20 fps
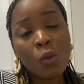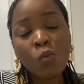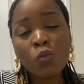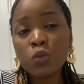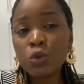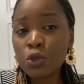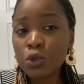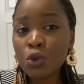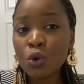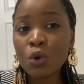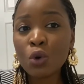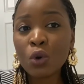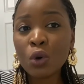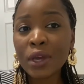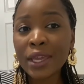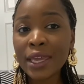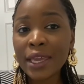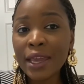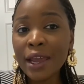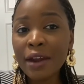so
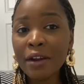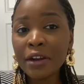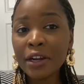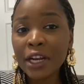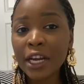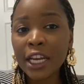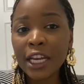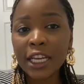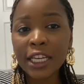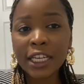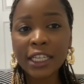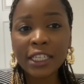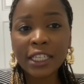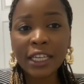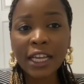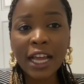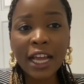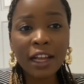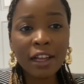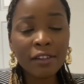here in canada they
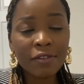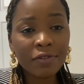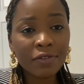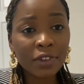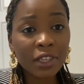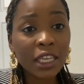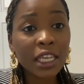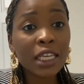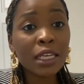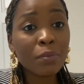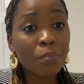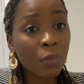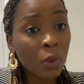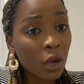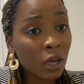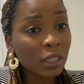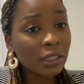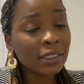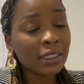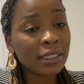have in
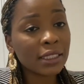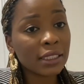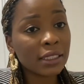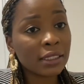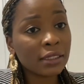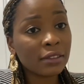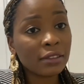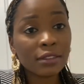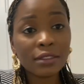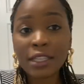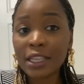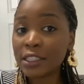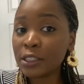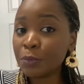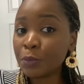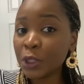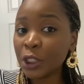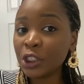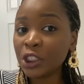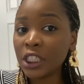moncton
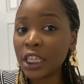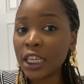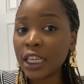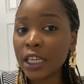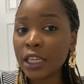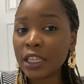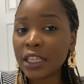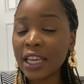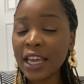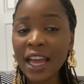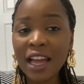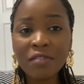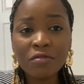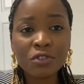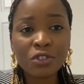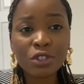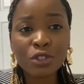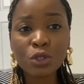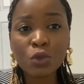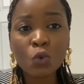especially they have
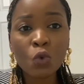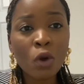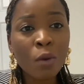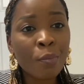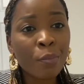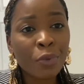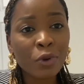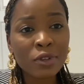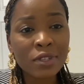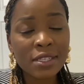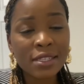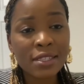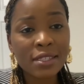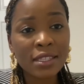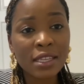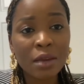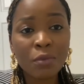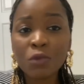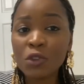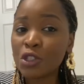just one bus
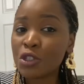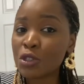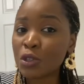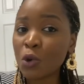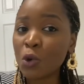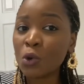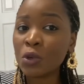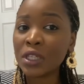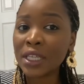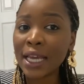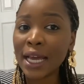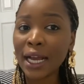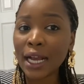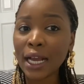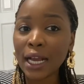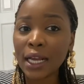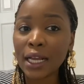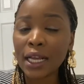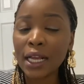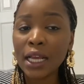system which is
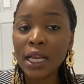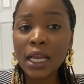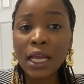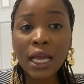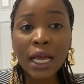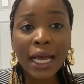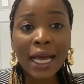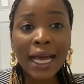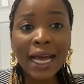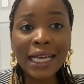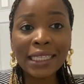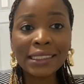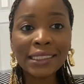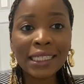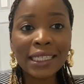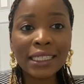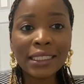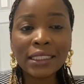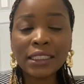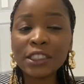codiac and
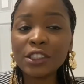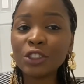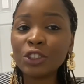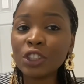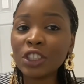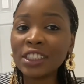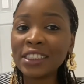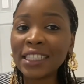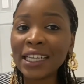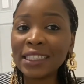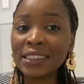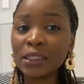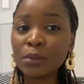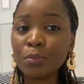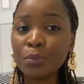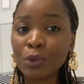then it's just that